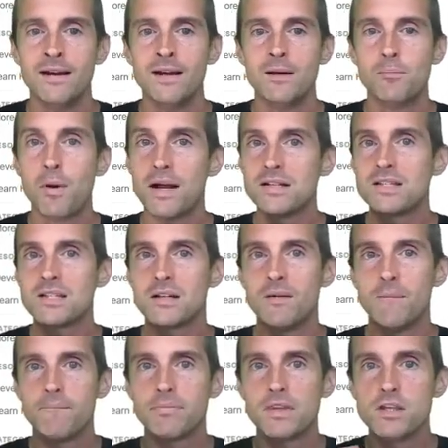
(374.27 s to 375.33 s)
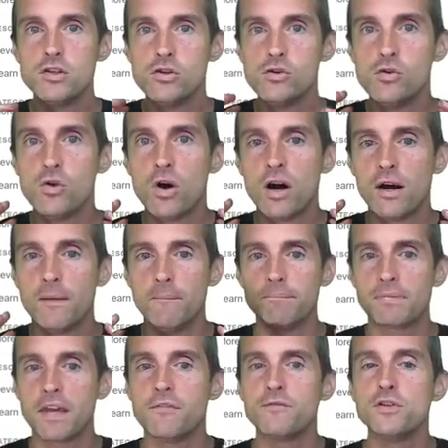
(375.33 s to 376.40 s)
But
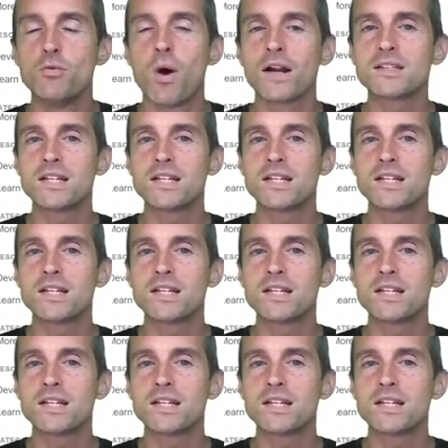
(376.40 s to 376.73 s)
if you want